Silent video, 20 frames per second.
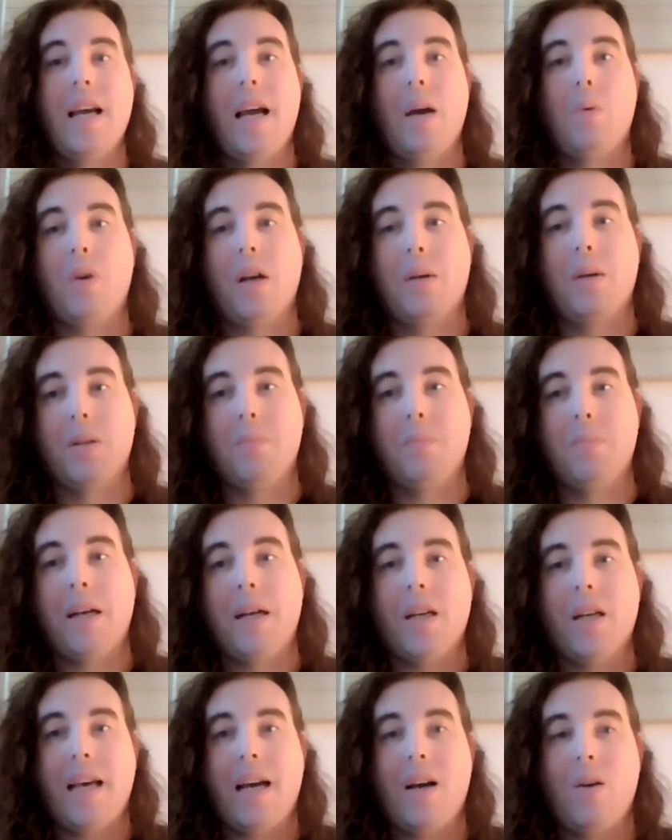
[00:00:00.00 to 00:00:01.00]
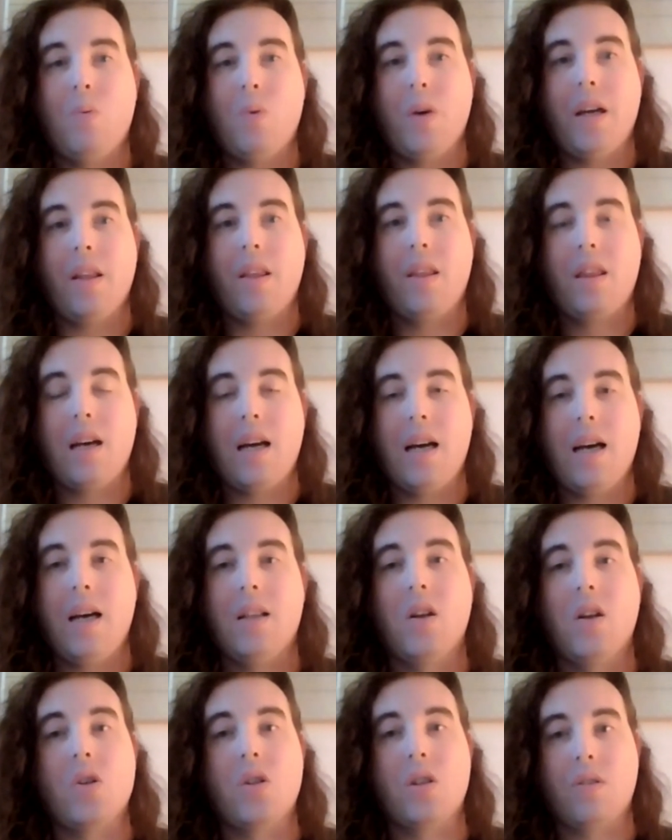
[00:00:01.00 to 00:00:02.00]
and we're able to marry that with
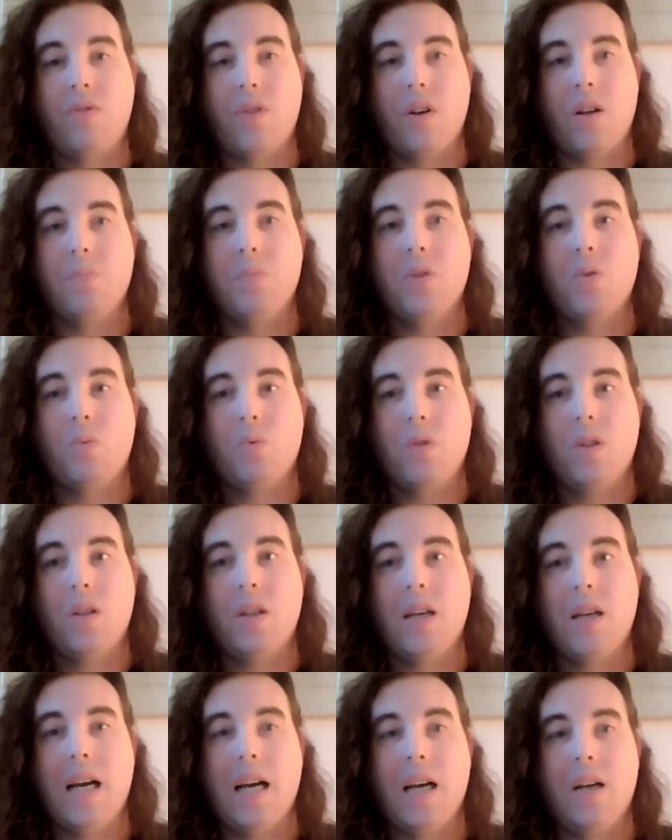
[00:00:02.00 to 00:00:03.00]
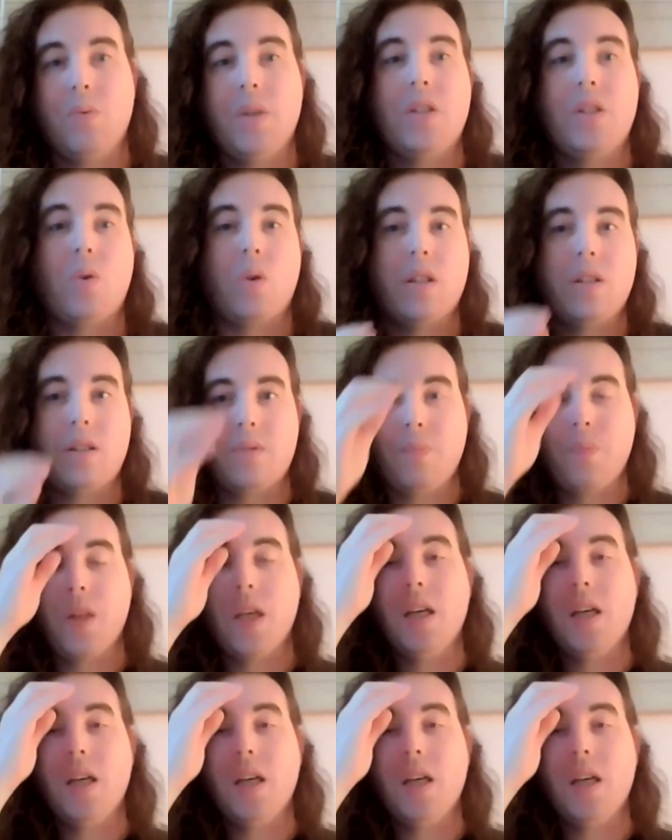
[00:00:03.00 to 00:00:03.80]
larger firms' resource.